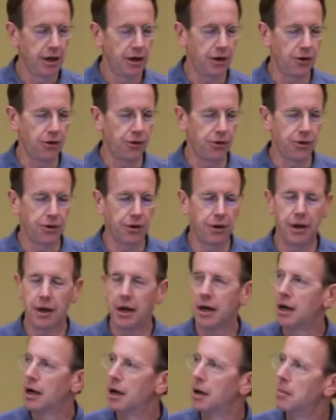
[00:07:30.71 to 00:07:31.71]

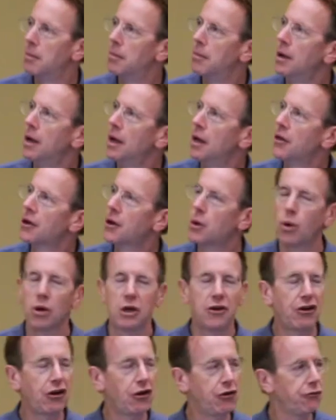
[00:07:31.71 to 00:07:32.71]
on the
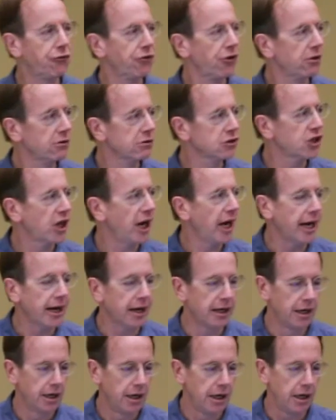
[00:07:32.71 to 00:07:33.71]
quality control check